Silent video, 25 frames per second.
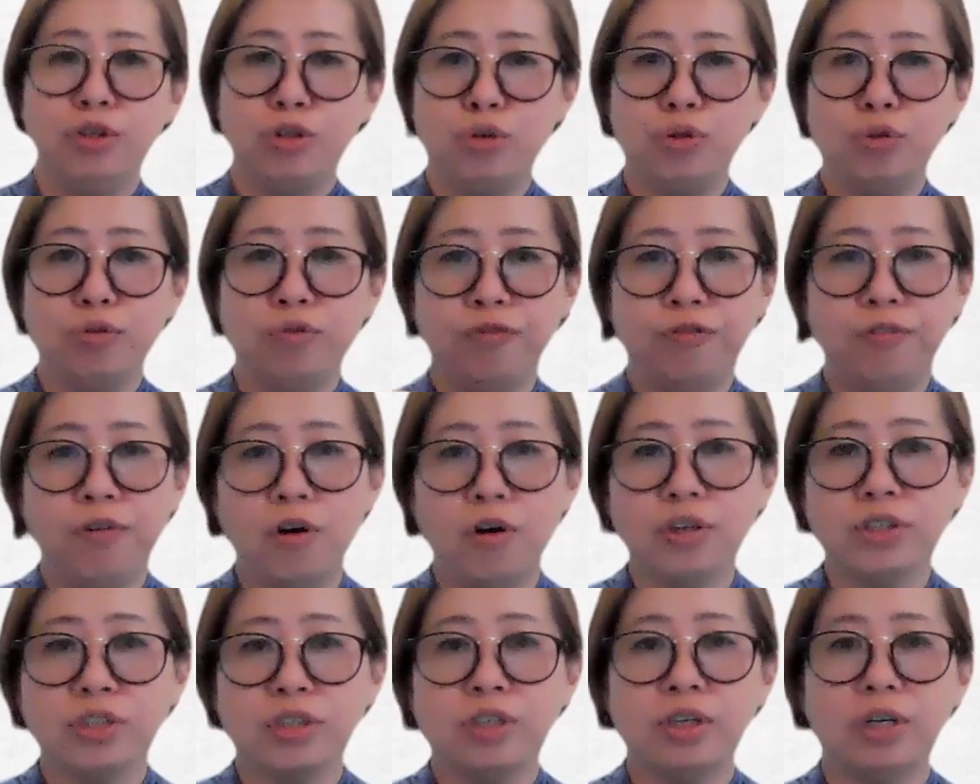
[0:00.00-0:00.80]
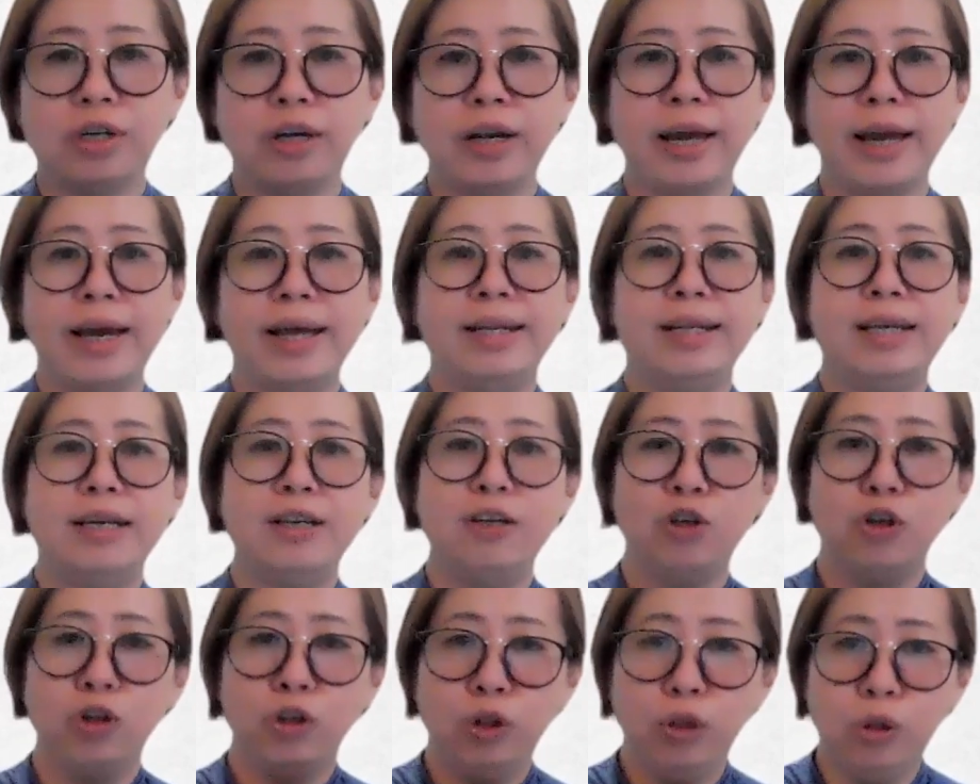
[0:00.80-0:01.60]
to foster an
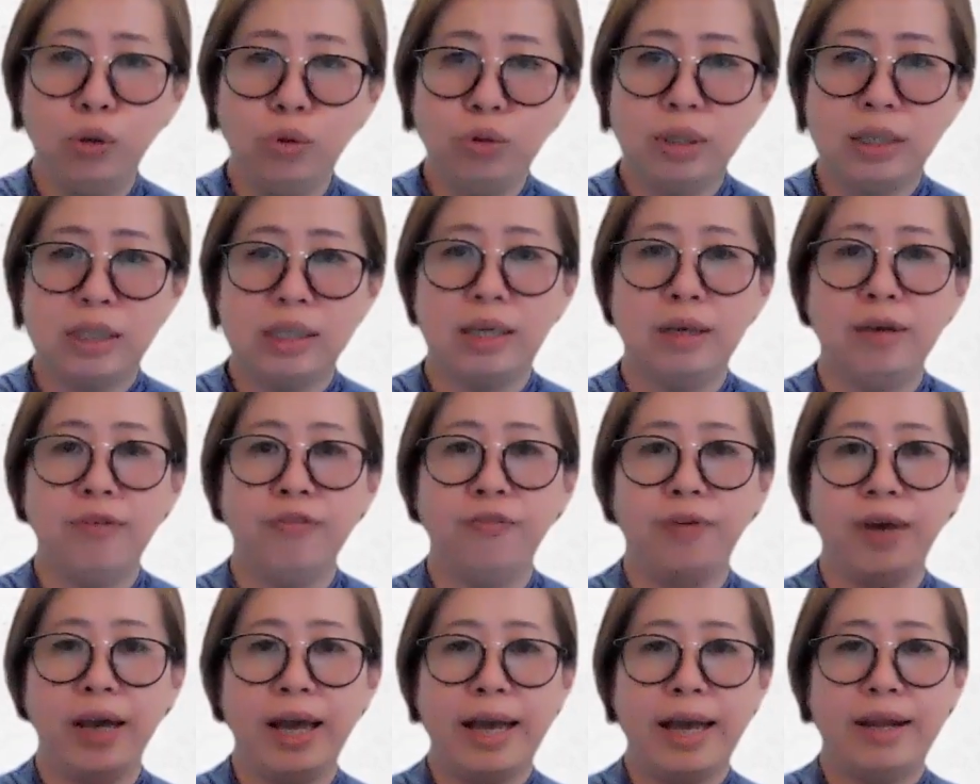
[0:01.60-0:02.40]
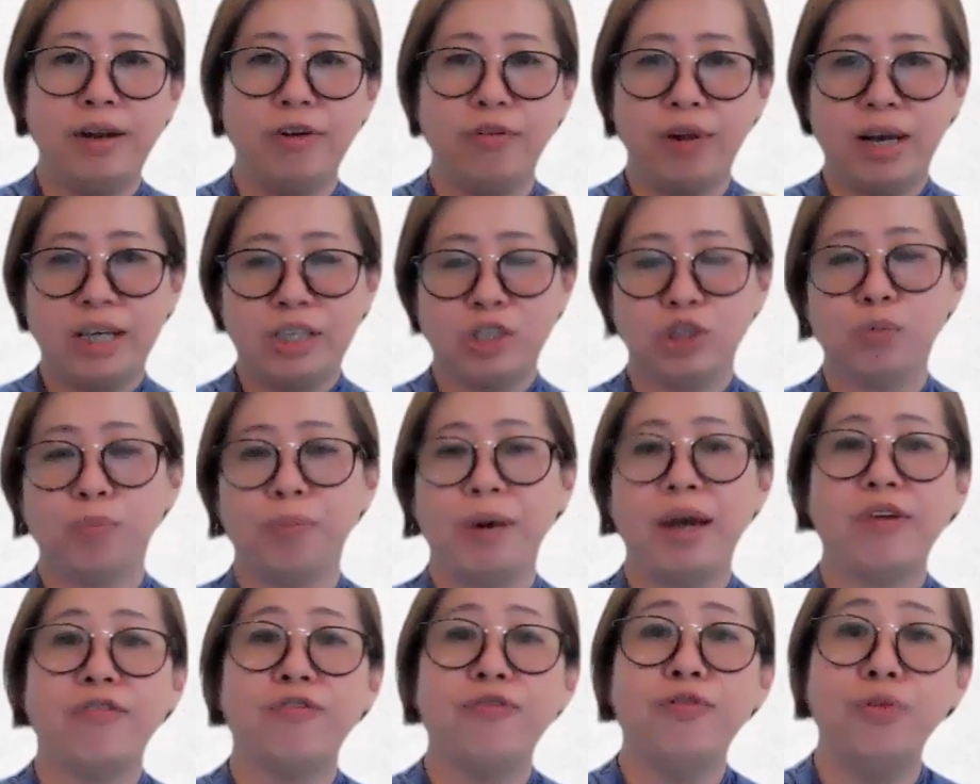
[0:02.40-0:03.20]
inclusive and
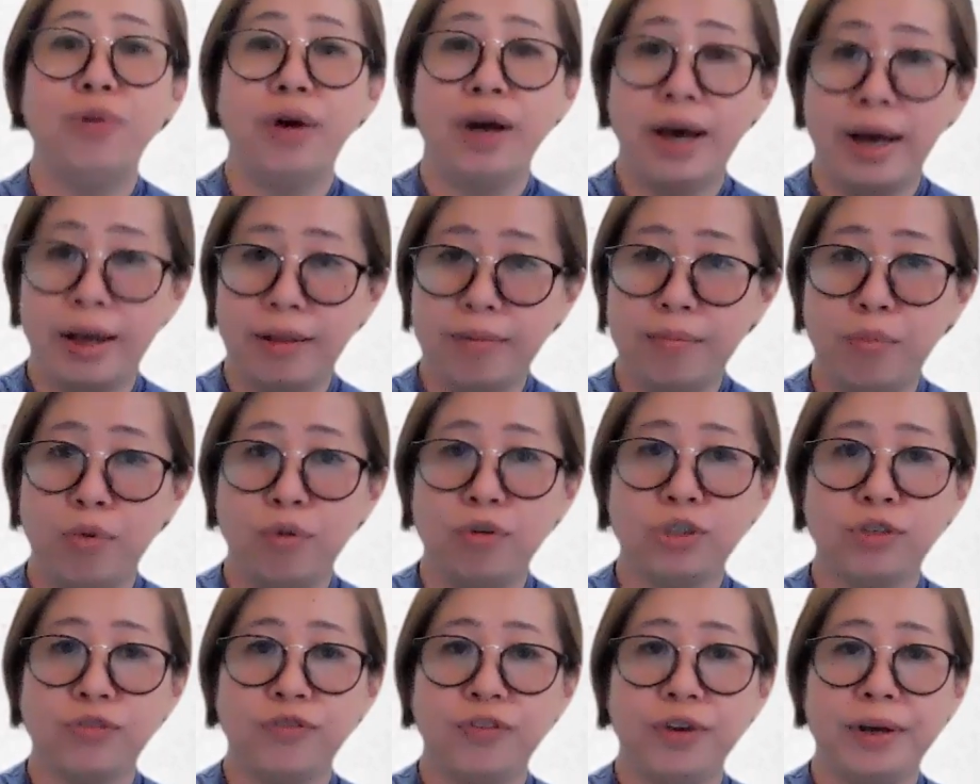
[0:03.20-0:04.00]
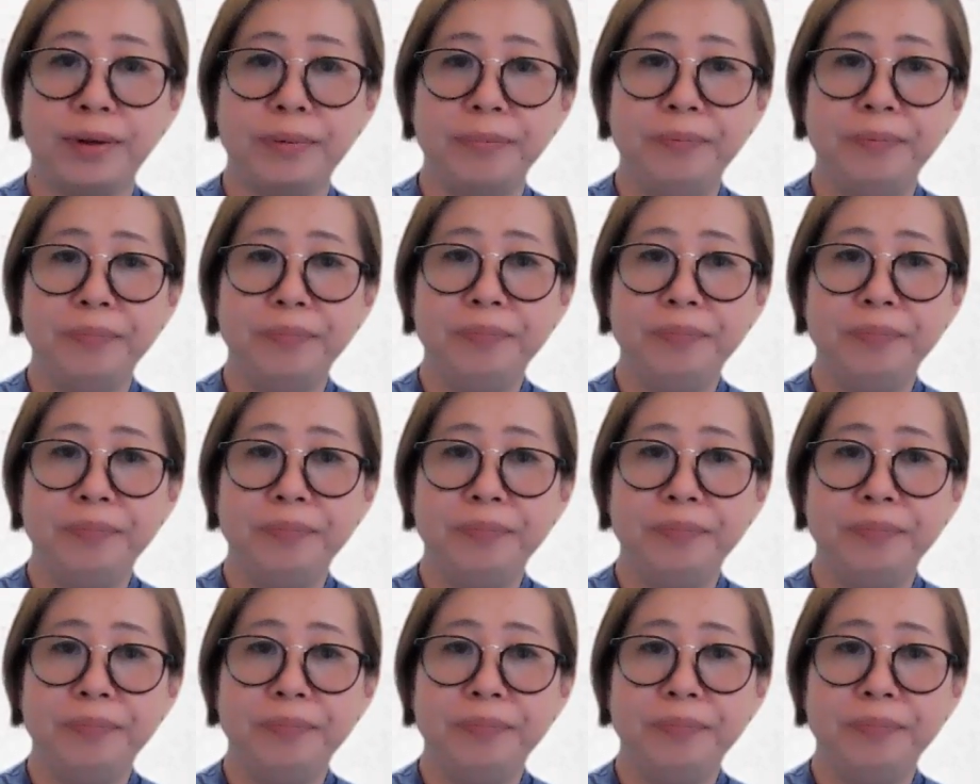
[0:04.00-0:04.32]
respectful atmosphere.